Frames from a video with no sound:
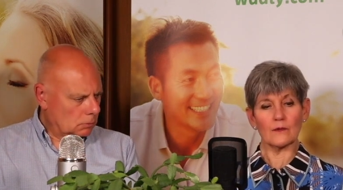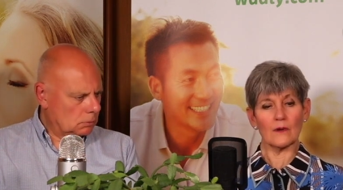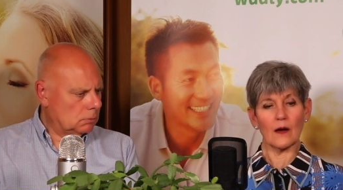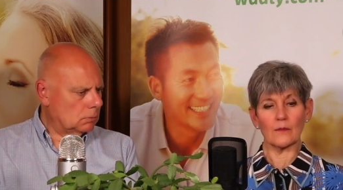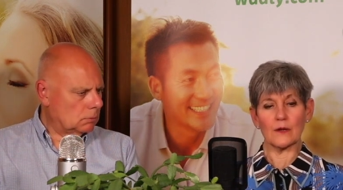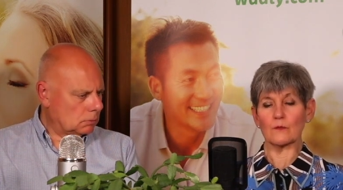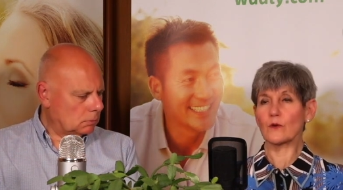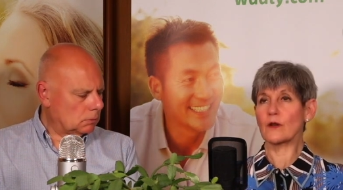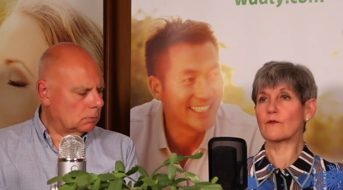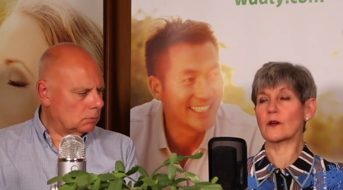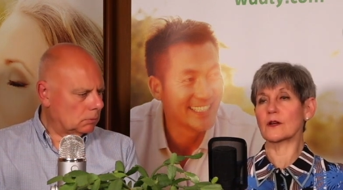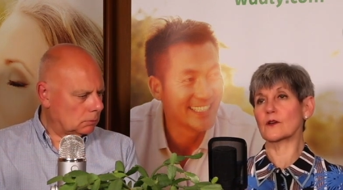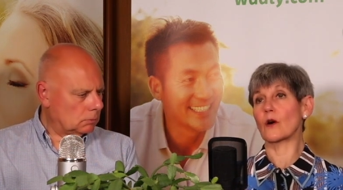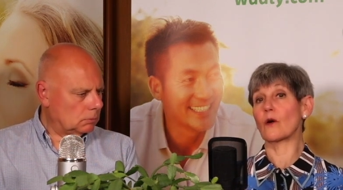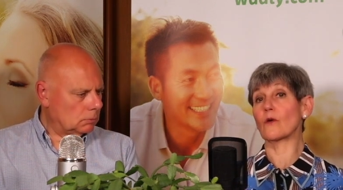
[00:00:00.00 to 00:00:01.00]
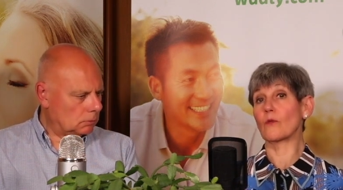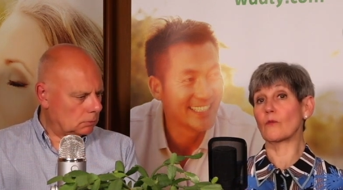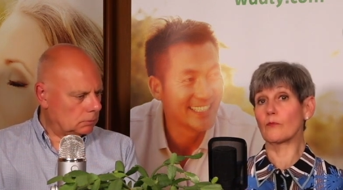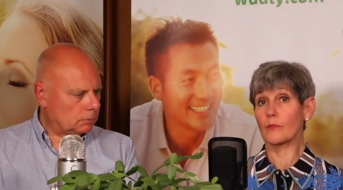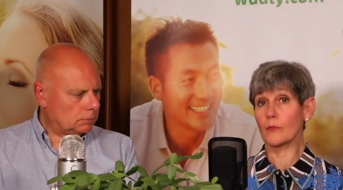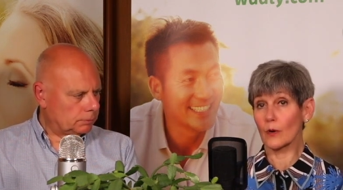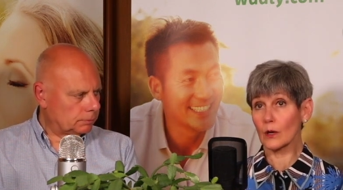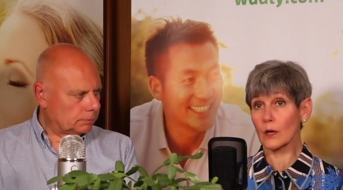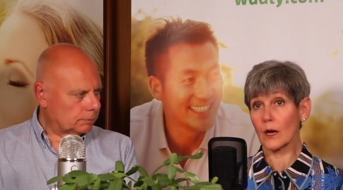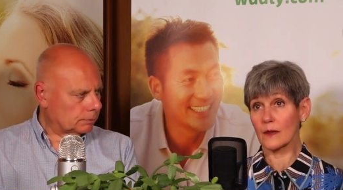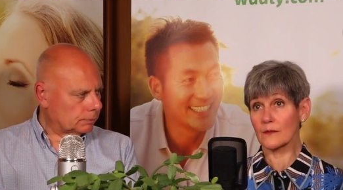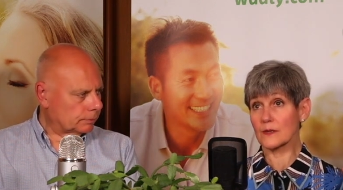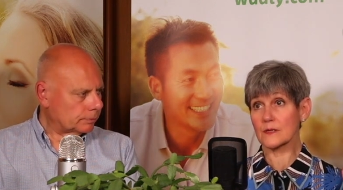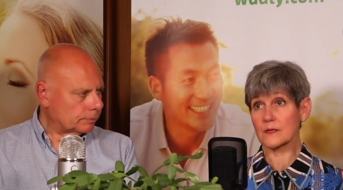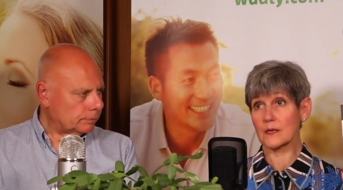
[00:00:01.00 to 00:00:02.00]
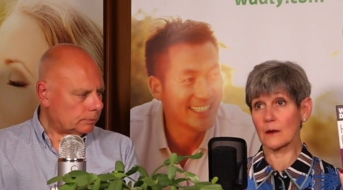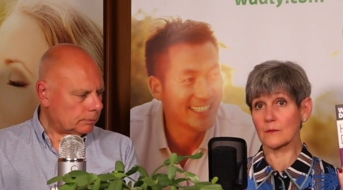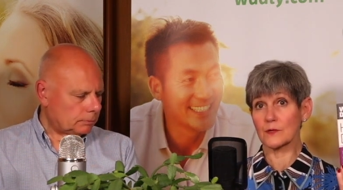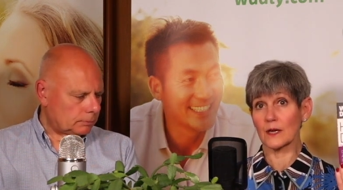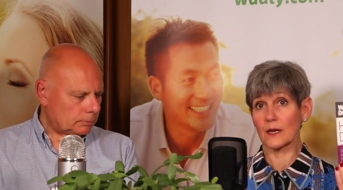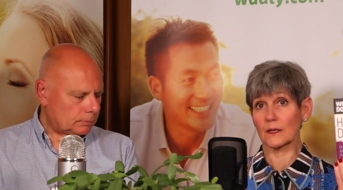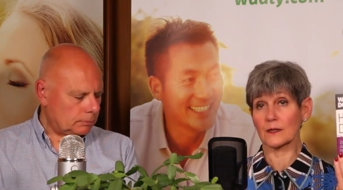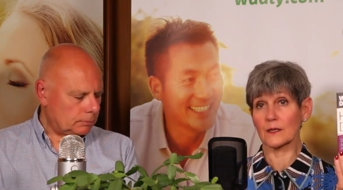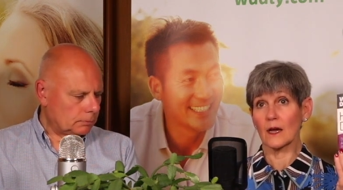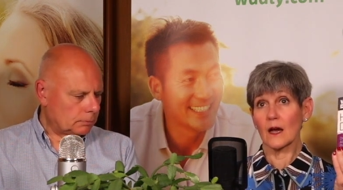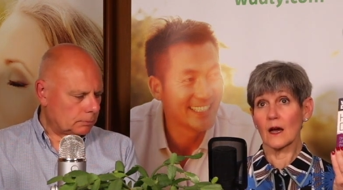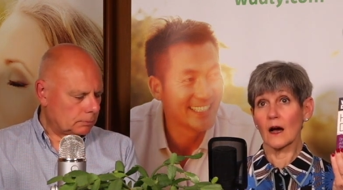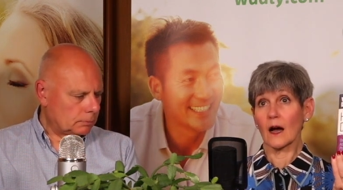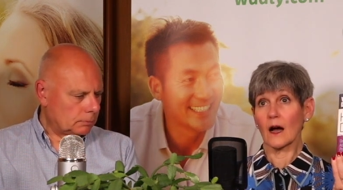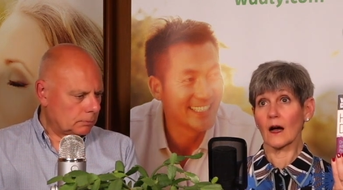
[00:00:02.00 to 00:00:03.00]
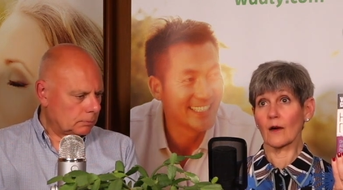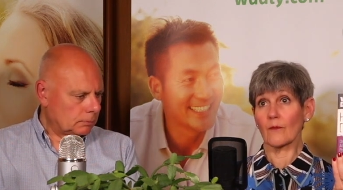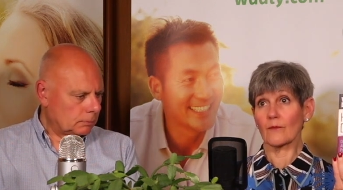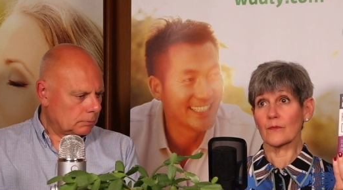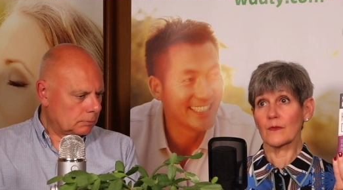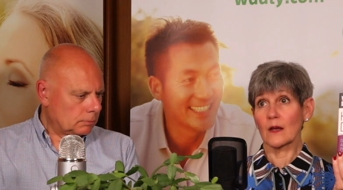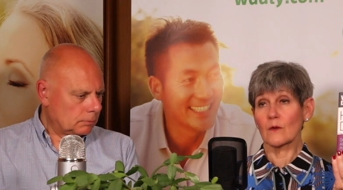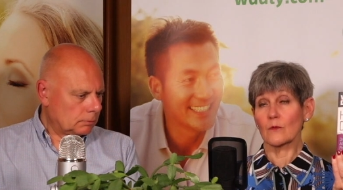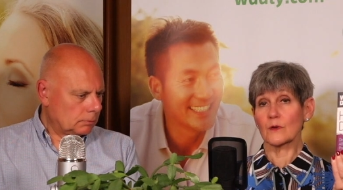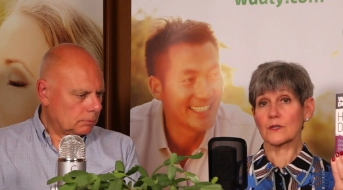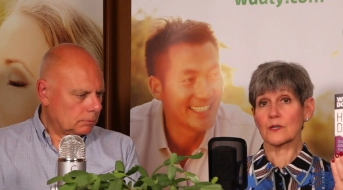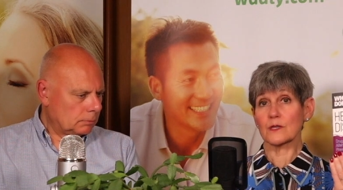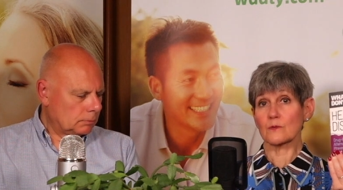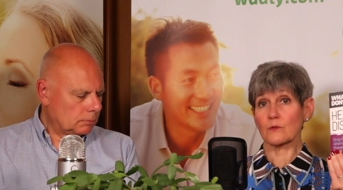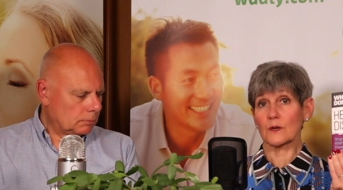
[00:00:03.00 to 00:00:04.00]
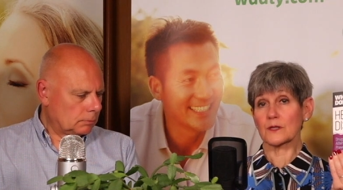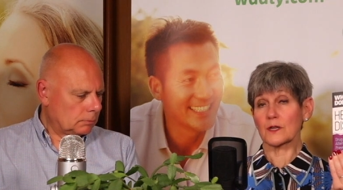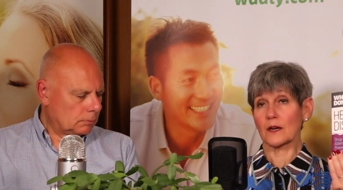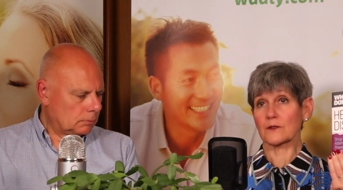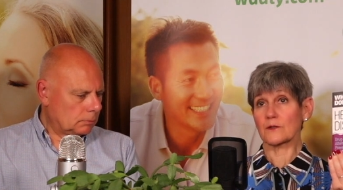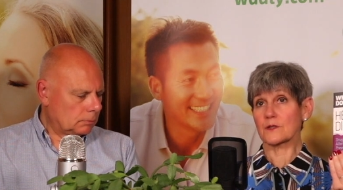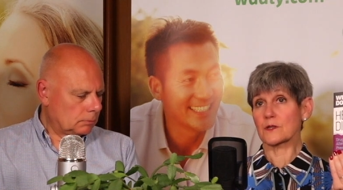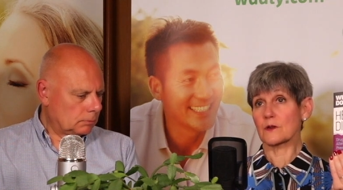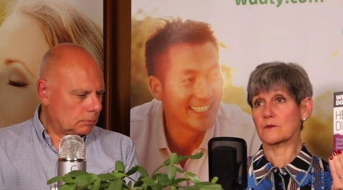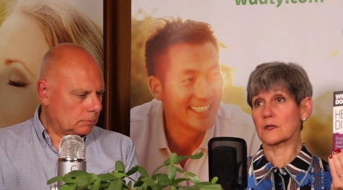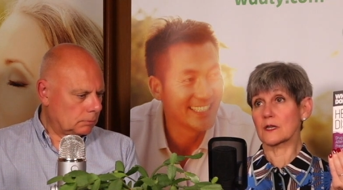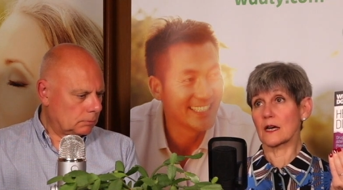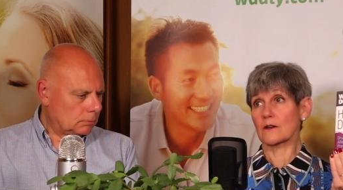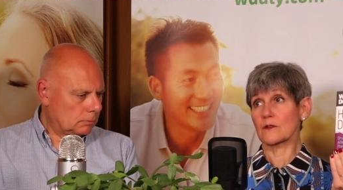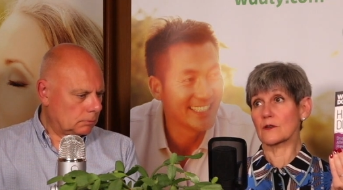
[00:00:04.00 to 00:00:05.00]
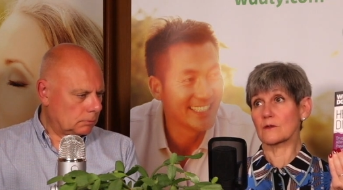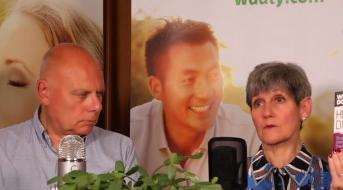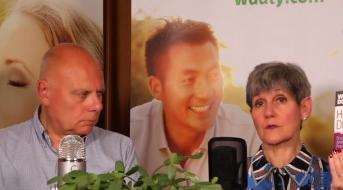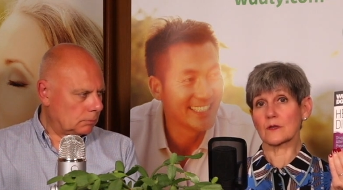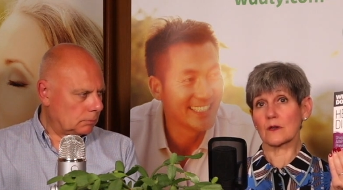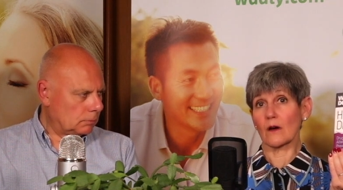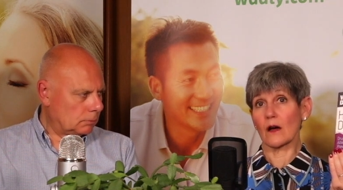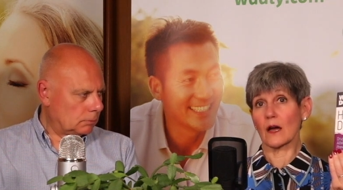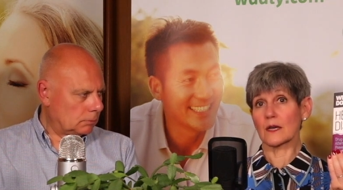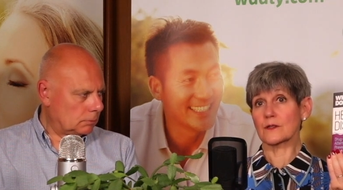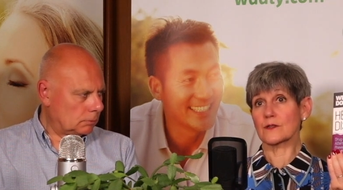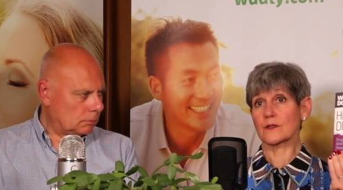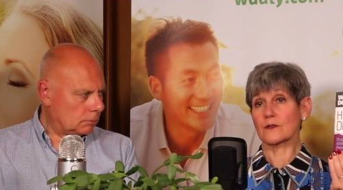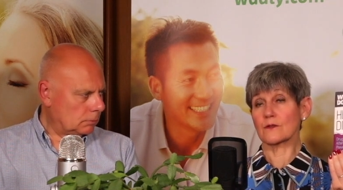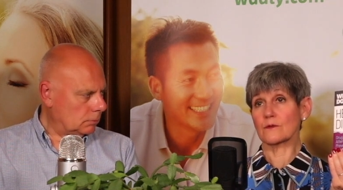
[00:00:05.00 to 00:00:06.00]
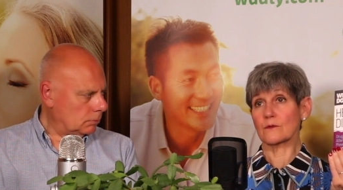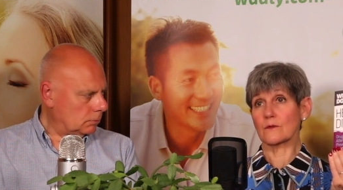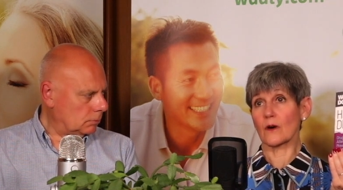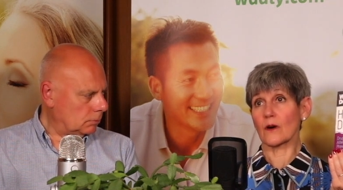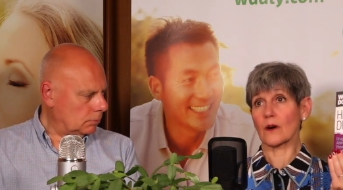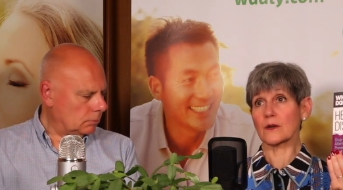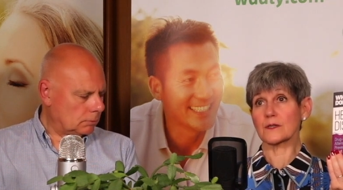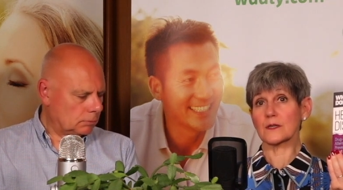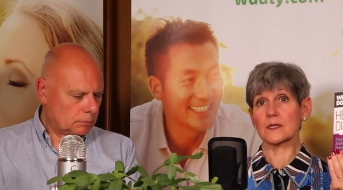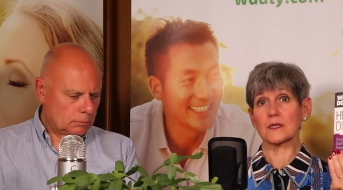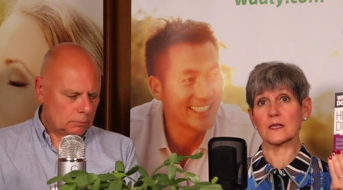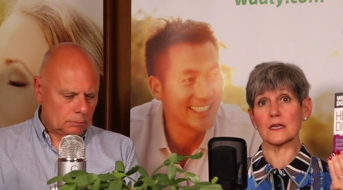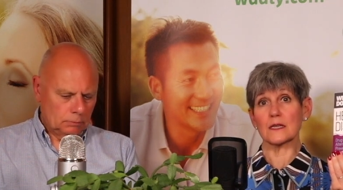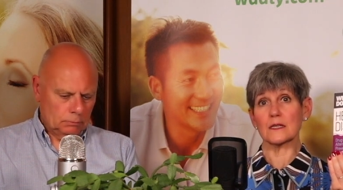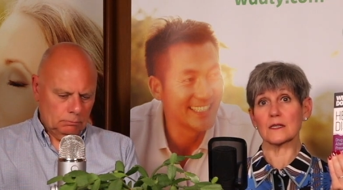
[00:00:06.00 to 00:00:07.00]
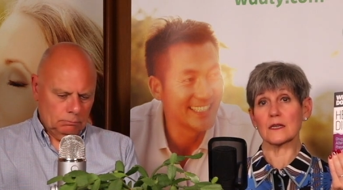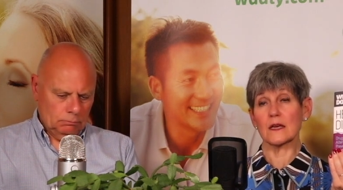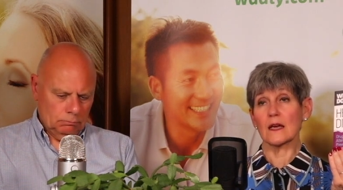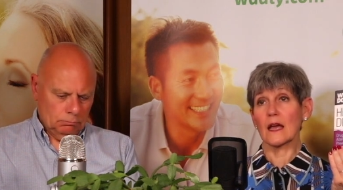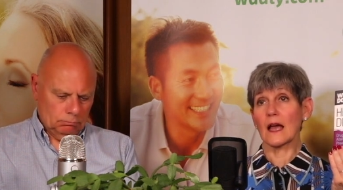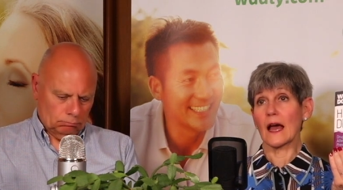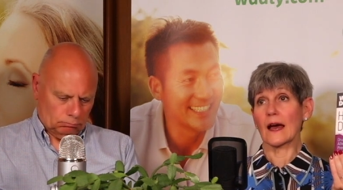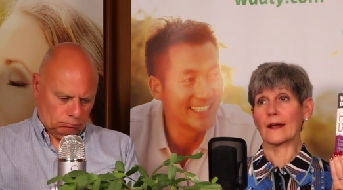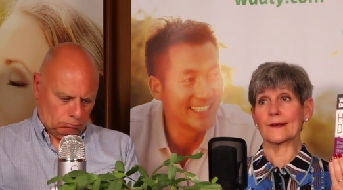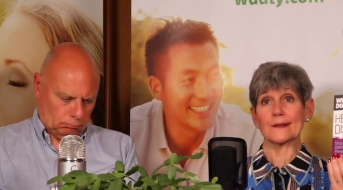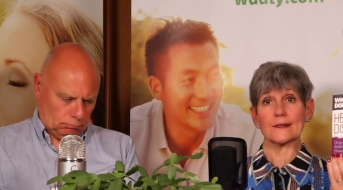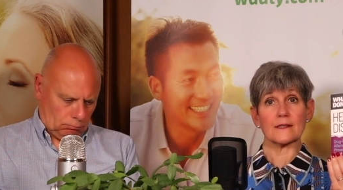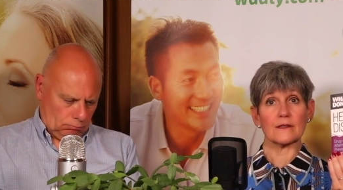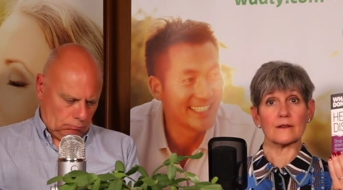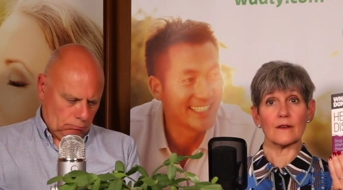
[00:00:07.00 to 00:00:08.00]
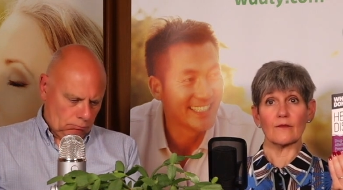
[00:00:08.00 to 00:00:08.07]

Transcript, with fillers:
Speaker 1: and I mean, we've written a whole book on the subject, um, which is What Doctors Don't Tell You's Guide to Heart Disease, and it's